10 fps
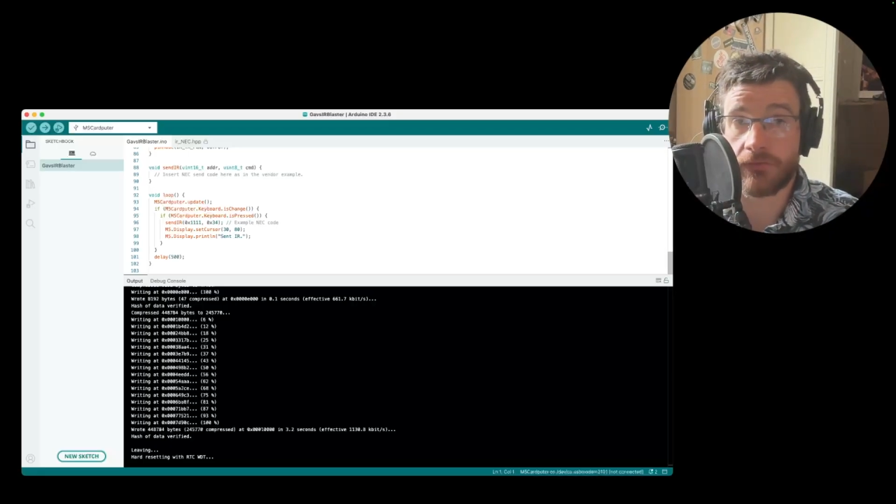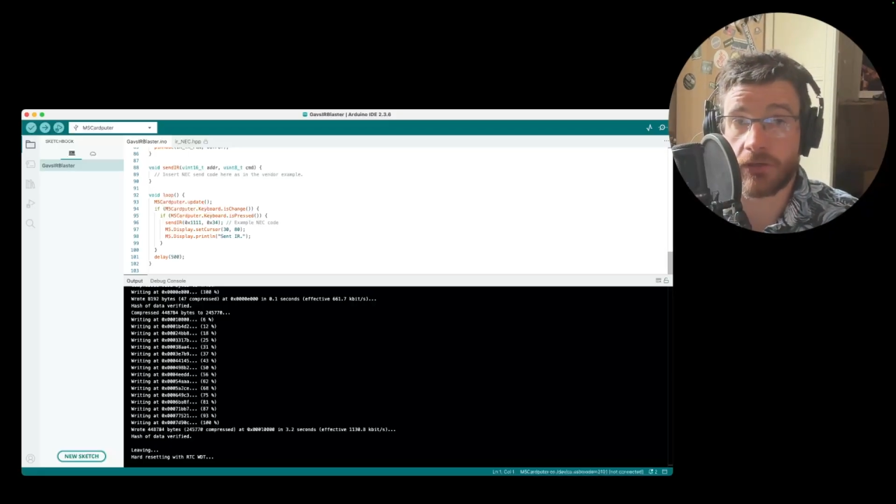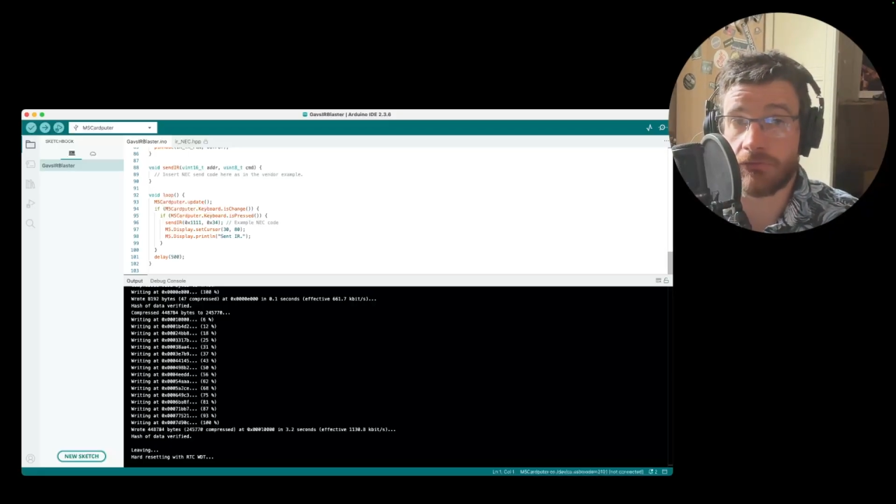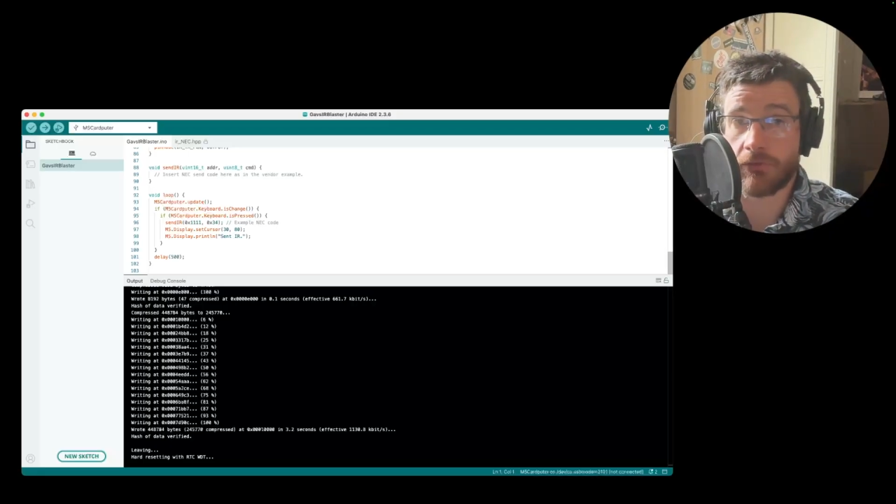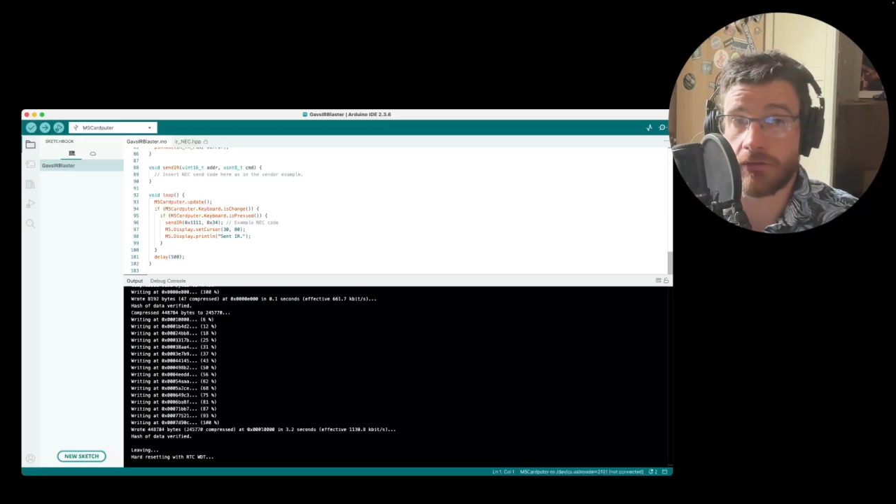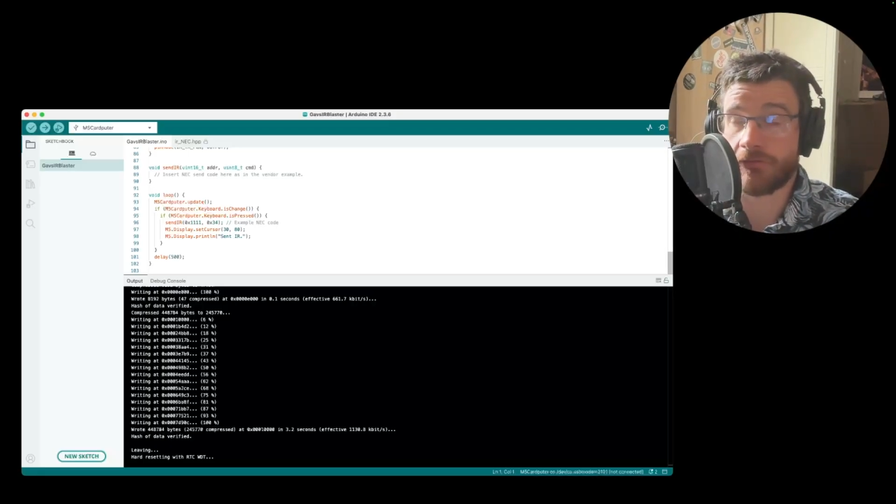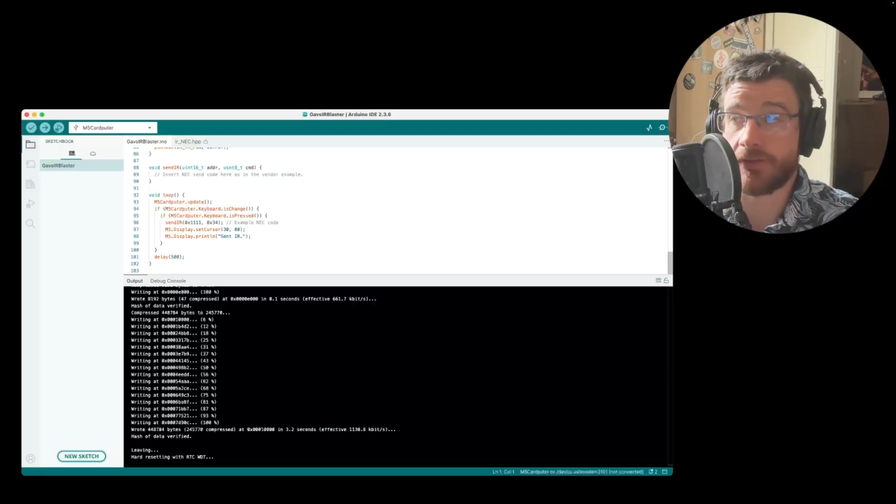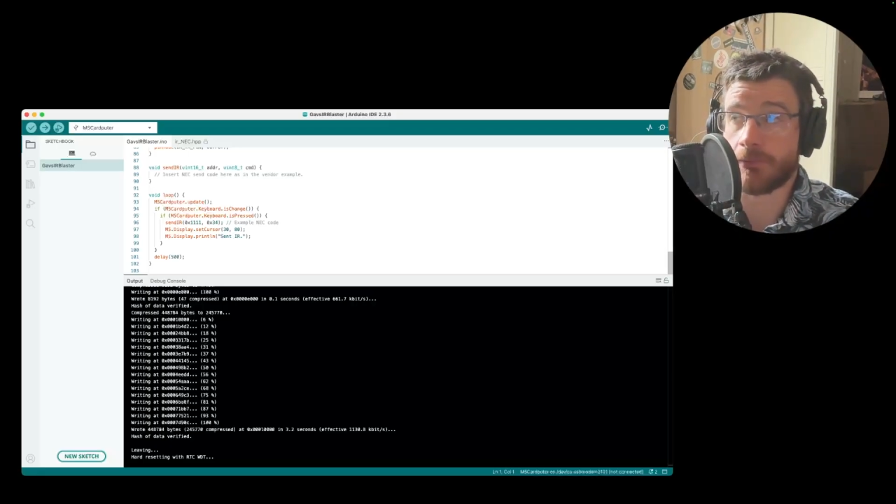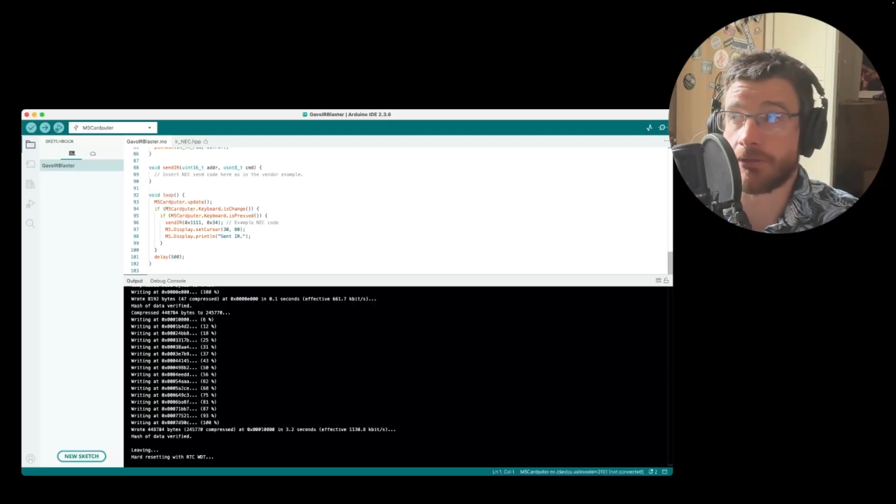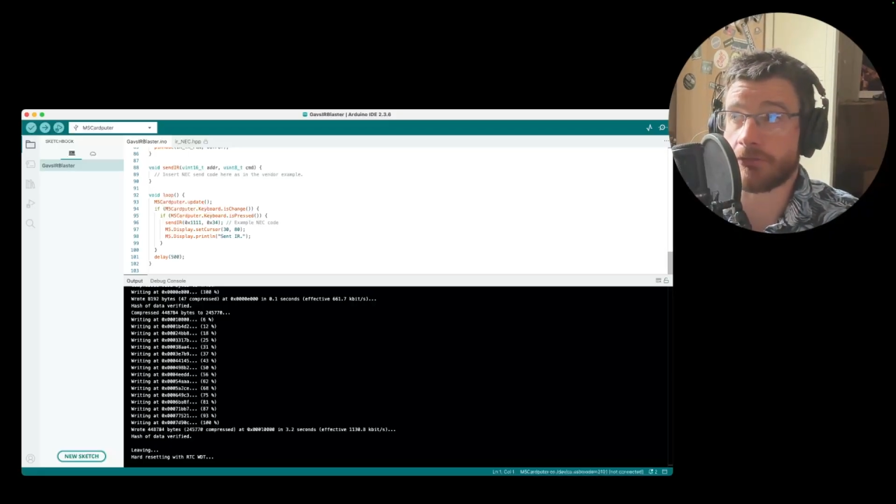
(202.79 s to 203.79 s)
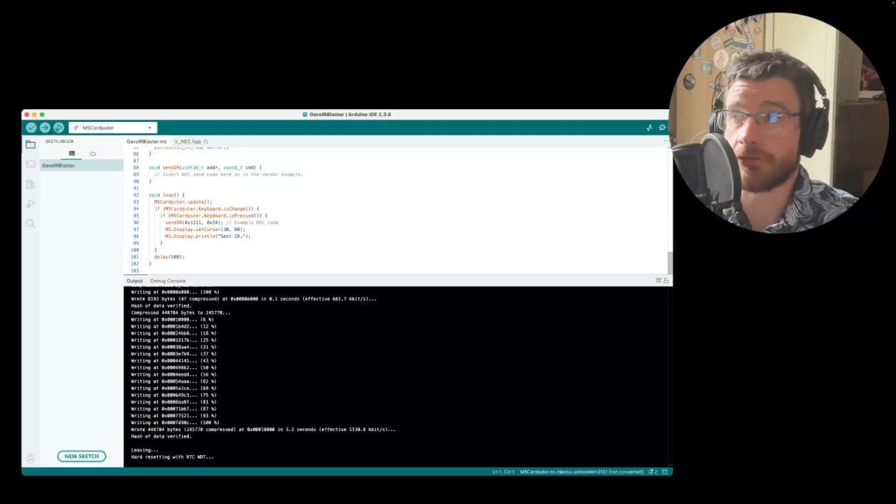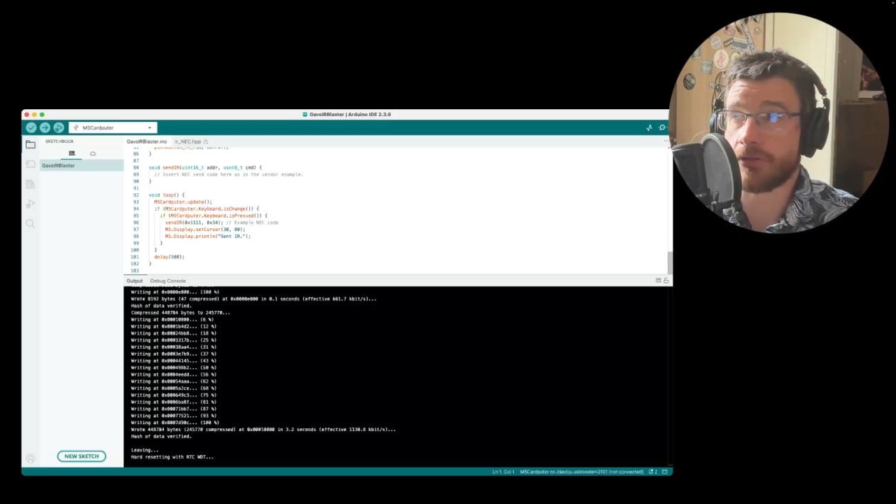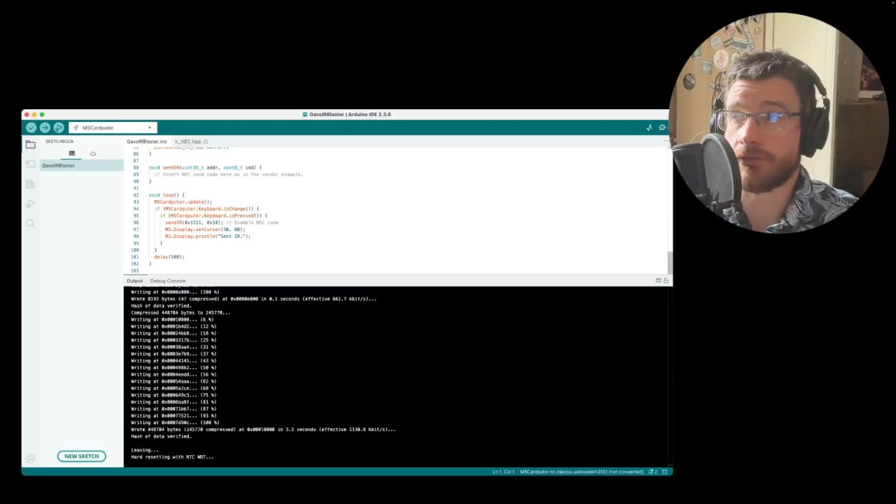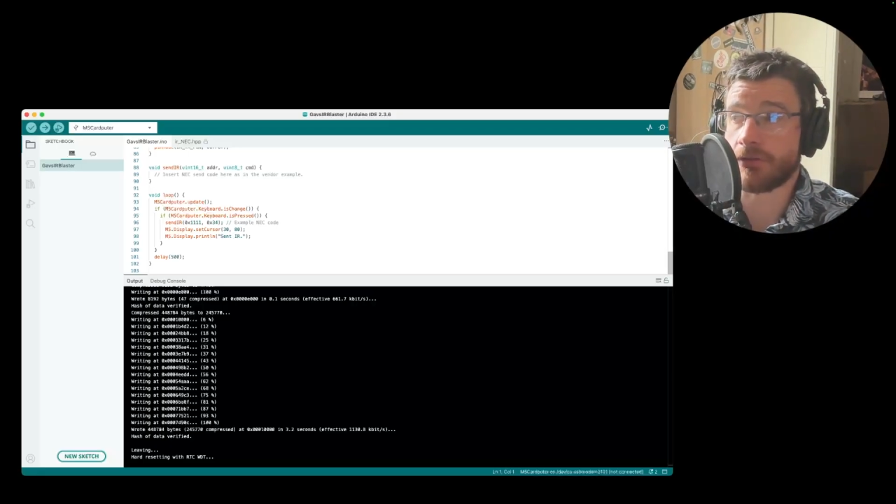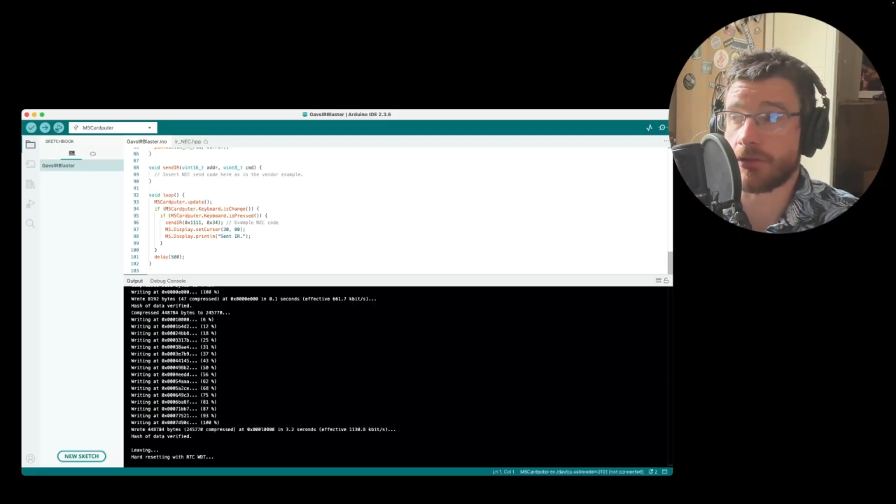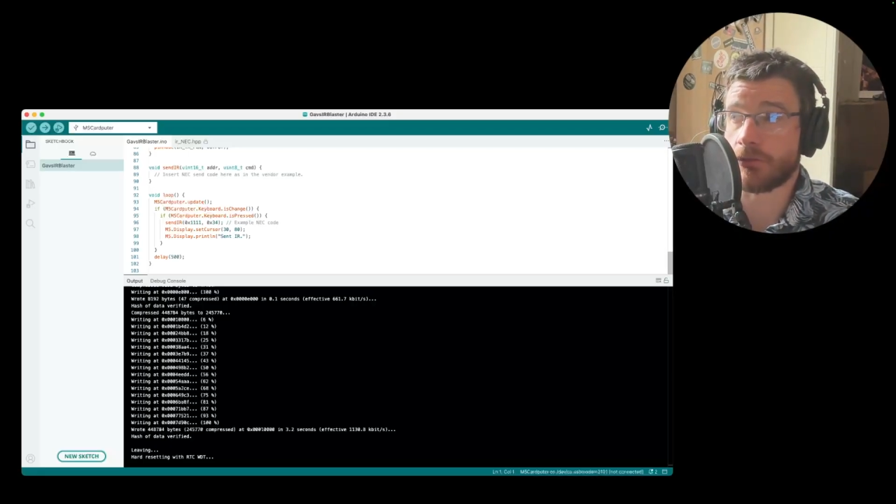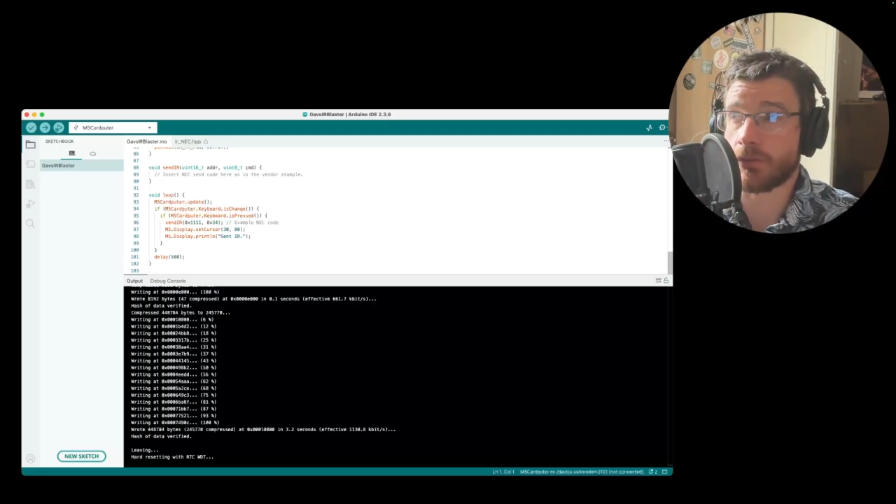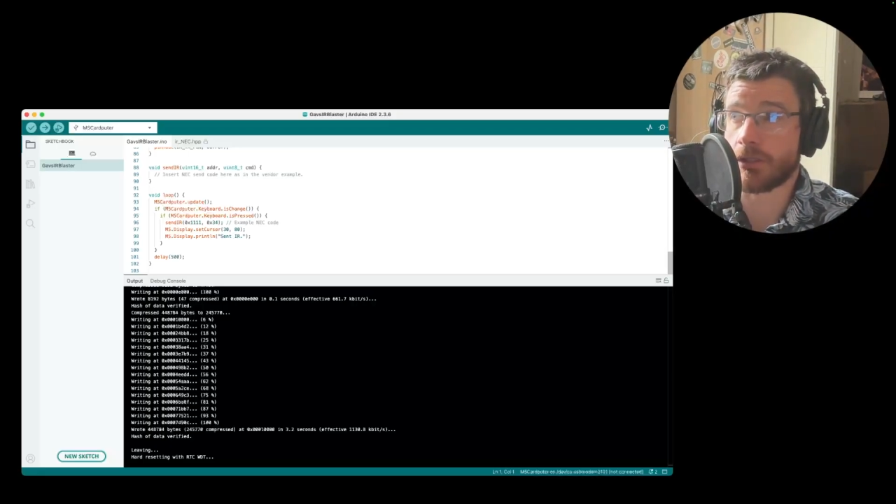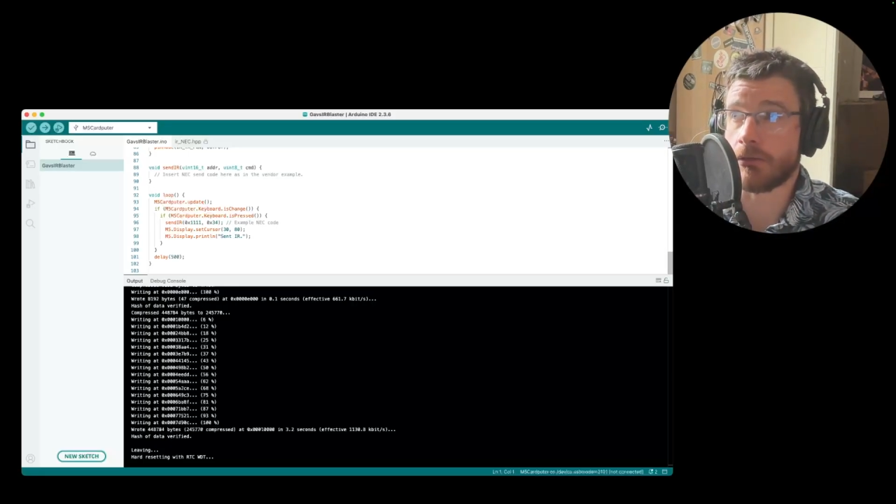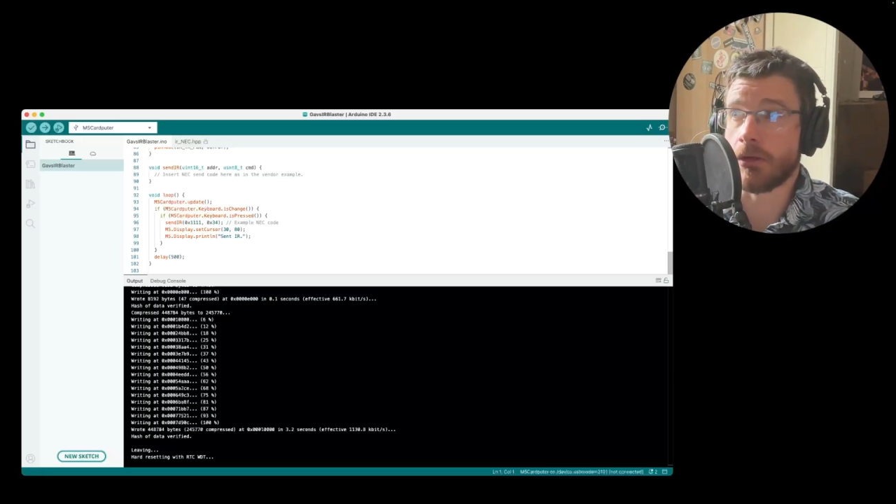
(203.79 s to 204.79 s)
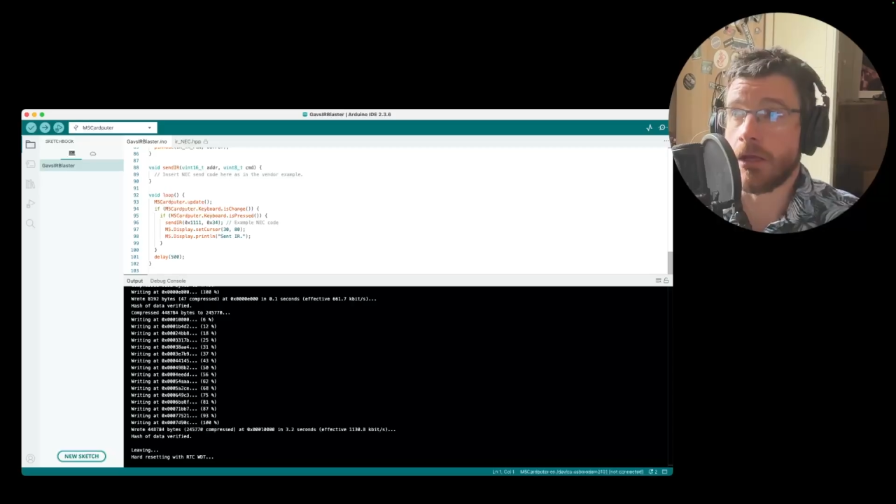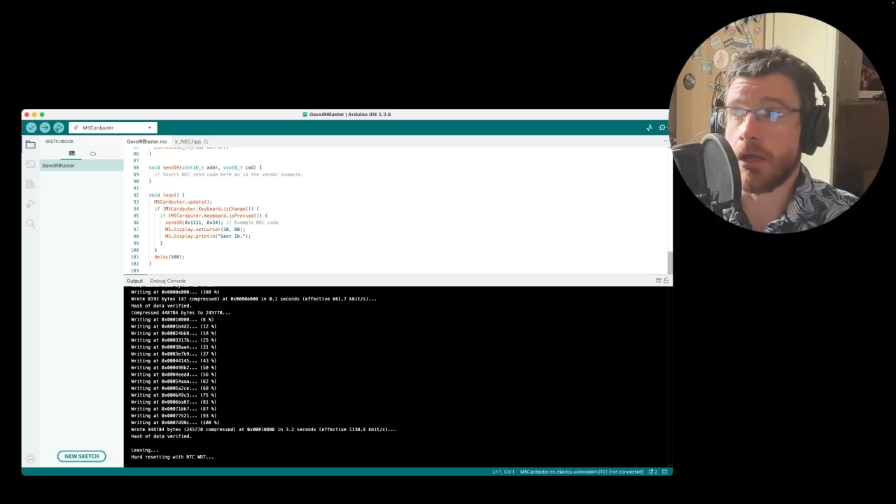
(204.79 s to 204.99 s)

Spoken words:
I've written a fair bit of stuff on Arduino,